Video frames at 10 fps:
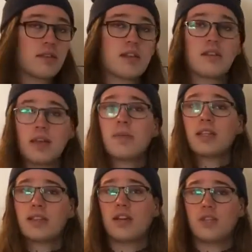the
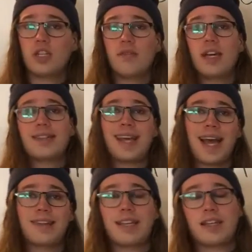limit of g of x
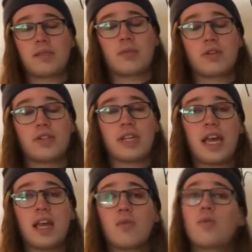as x approaches
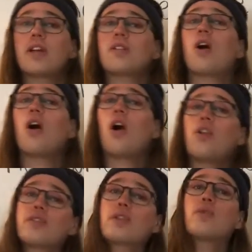a will
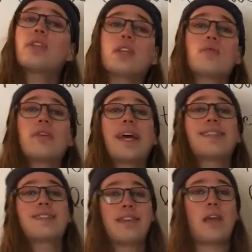also equal
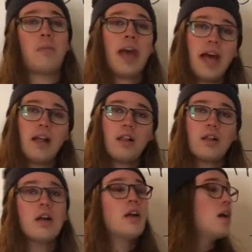that same
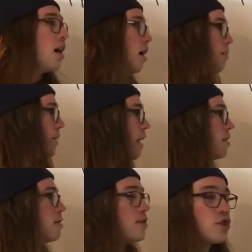L. Um, and
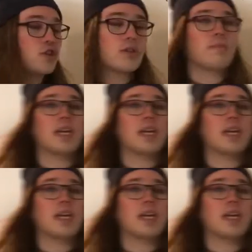this should